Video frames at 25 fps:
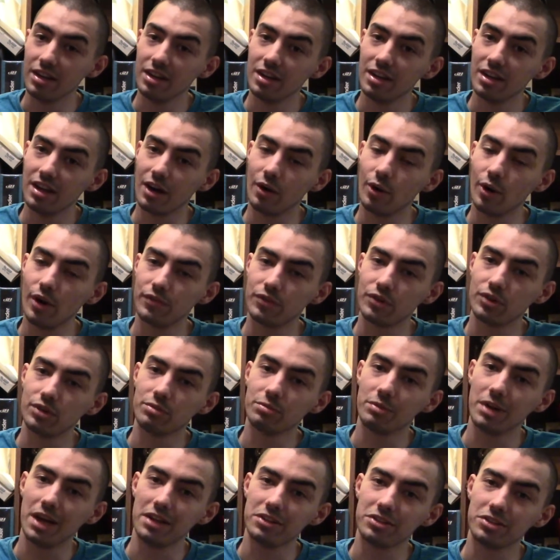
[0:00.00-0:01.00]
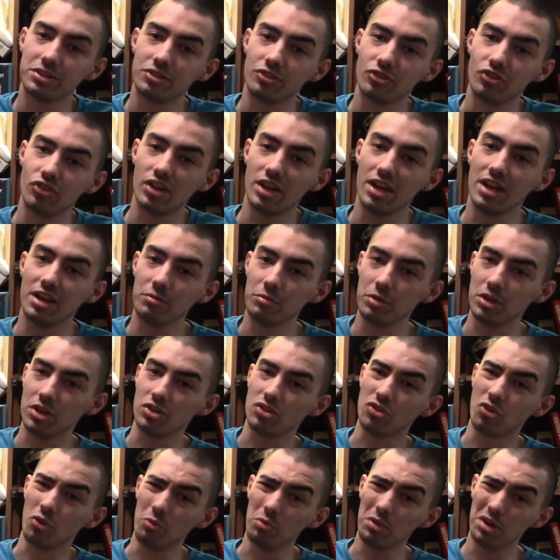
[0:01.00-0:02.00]
However, we have to understand we
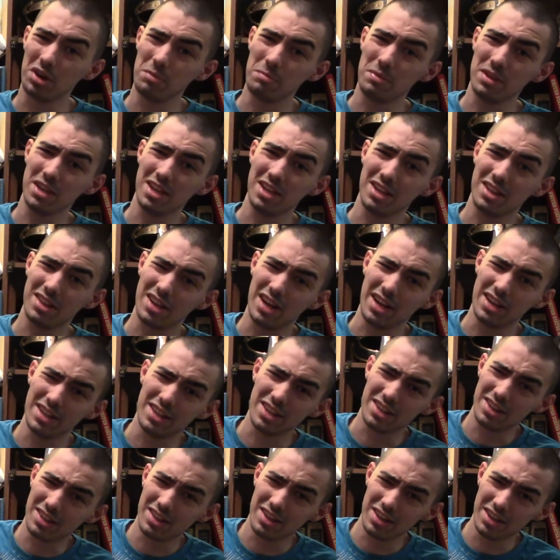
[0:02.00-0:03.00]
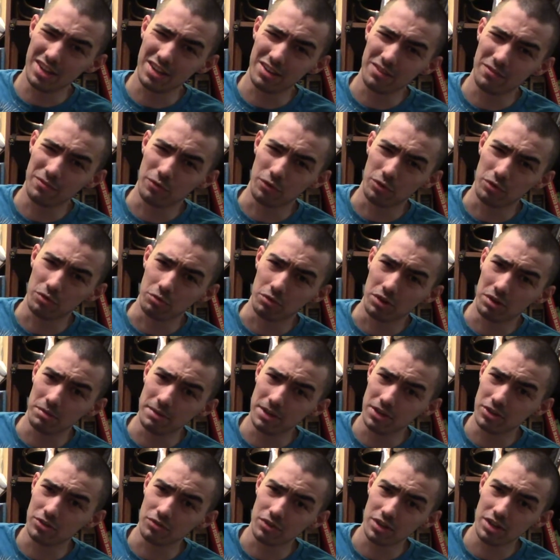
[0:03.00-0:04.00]
don't want to be inside this thing for one
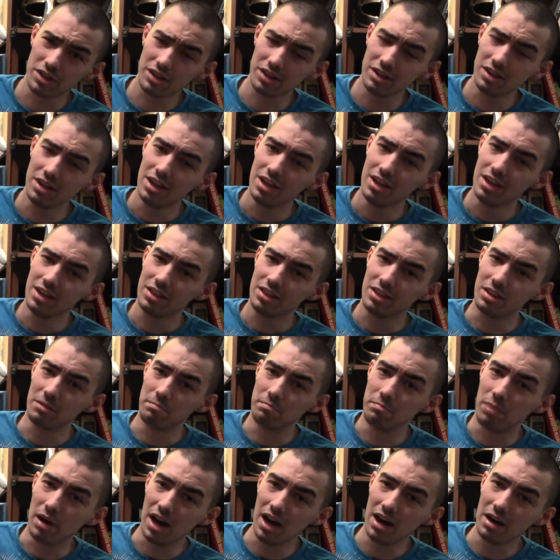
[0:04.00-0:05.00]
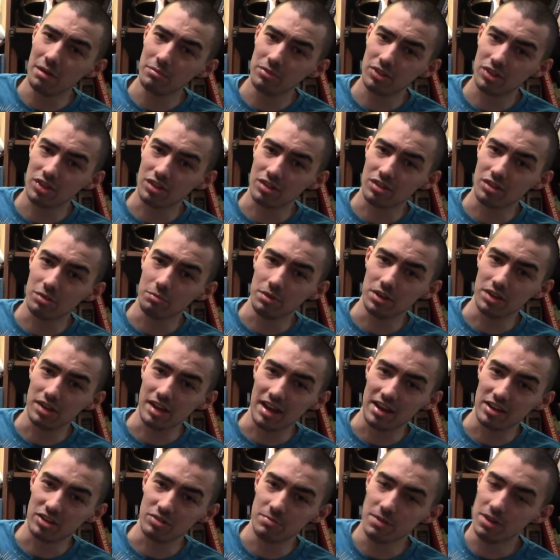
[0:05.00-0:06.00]
major reason. The bomb system
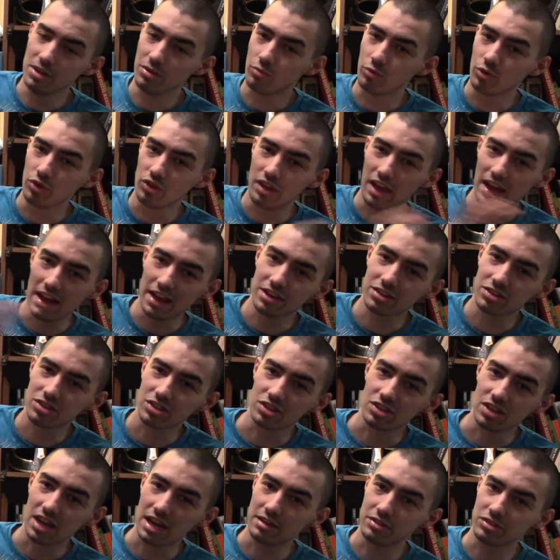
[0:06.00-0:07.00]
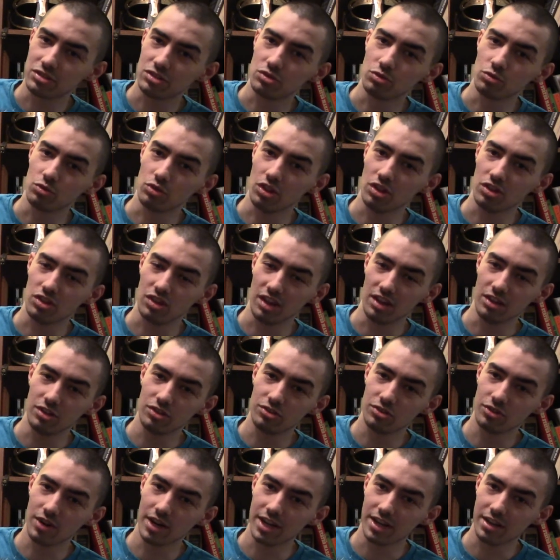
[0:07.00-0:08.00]
attachment was actually attached to the said
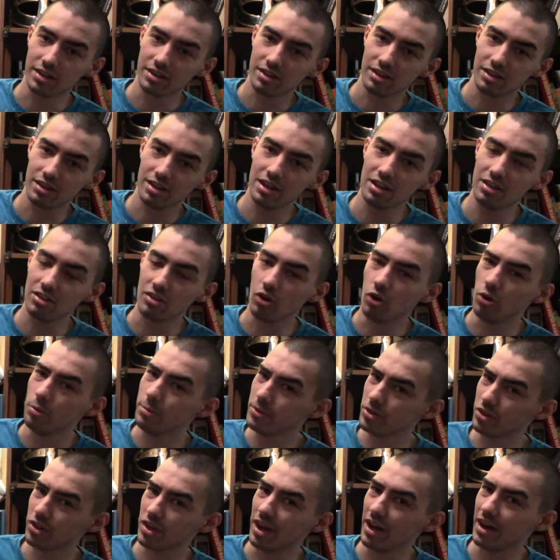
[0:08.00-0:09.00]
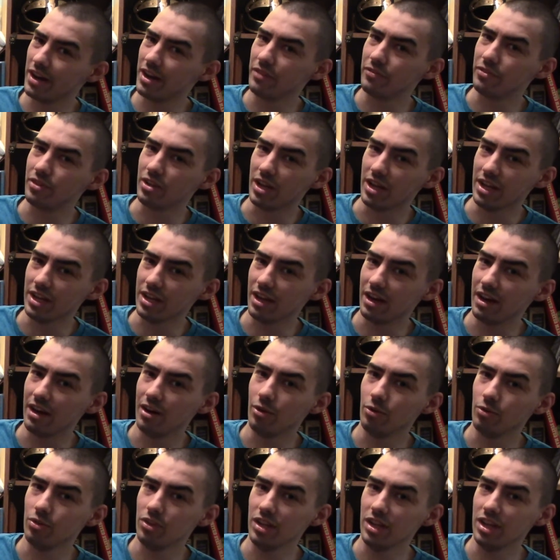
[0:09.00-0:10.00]
strand. It's almost kind of like
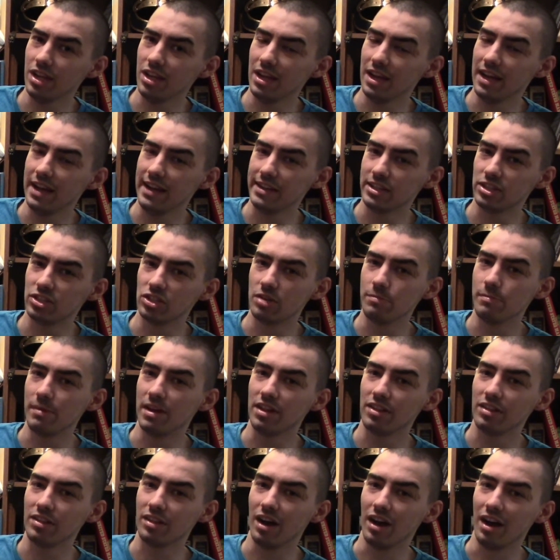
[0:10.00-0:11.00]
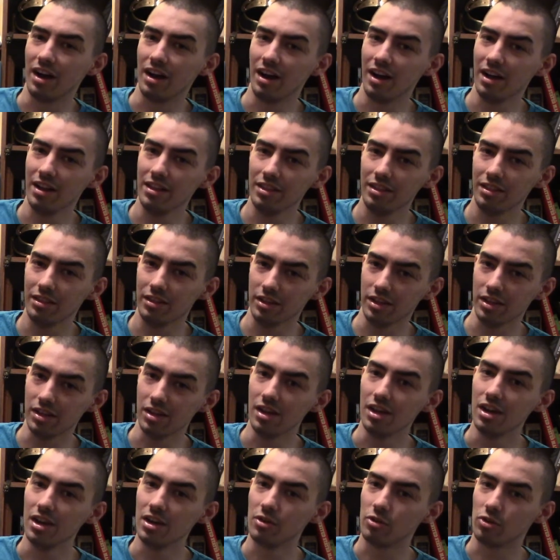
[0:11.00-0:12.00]
how the HMS Huntley
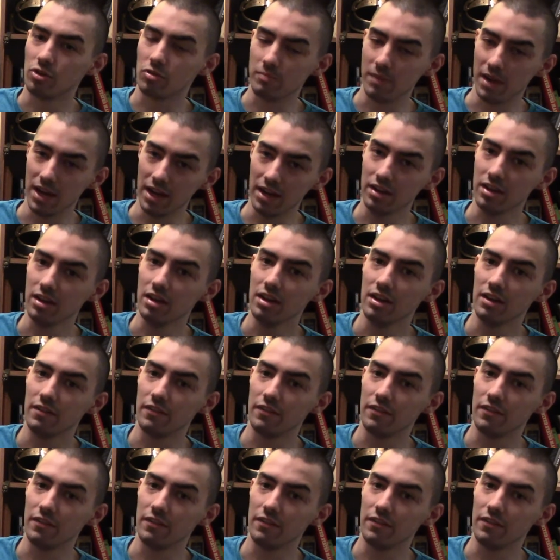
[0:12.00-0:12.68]
was made.